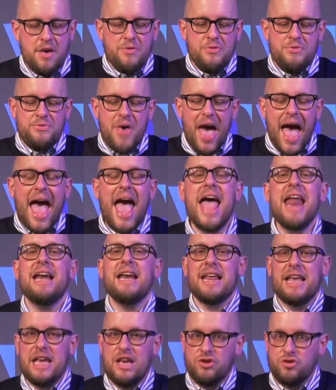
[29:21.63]

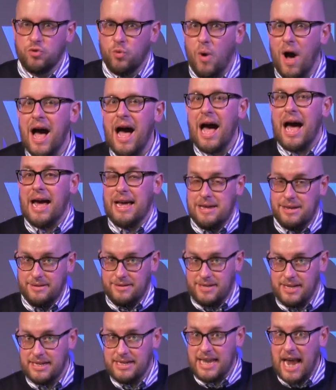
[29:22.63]
That is why
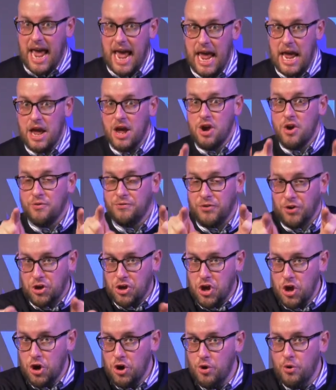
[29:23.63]
today, for
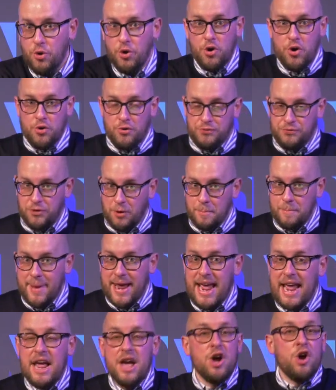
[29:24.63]
you, for
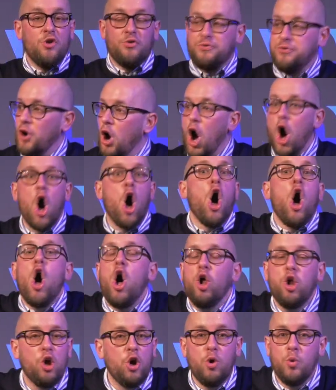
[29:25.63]
me, for
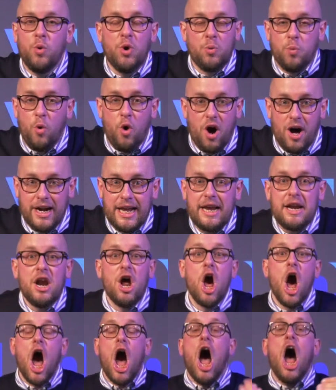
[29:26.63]
all who would want it,
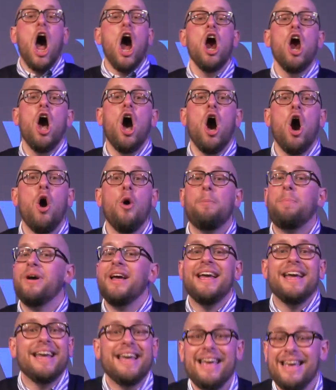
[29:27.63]
our hope
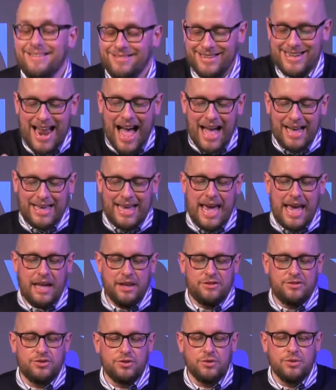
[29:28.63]
is not
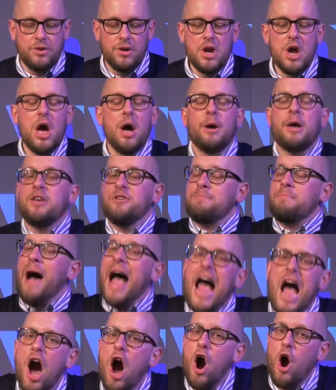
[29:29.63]
canceled, because
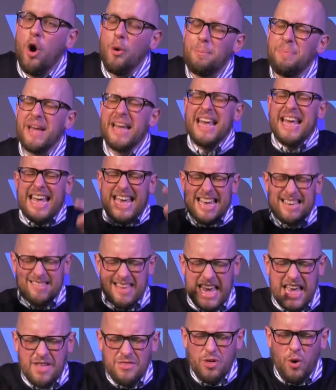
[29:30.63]
my hope is
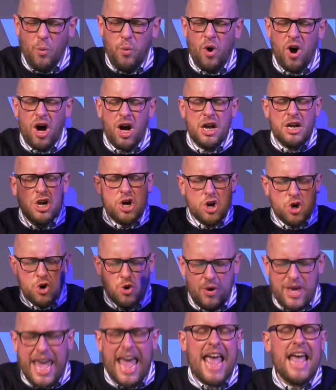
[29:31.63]
in the one
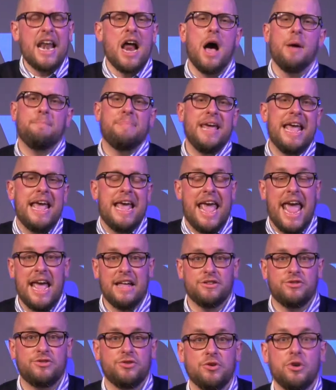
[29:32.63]
who cannot be
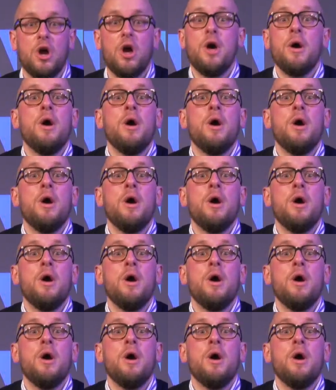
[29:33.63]
canceled.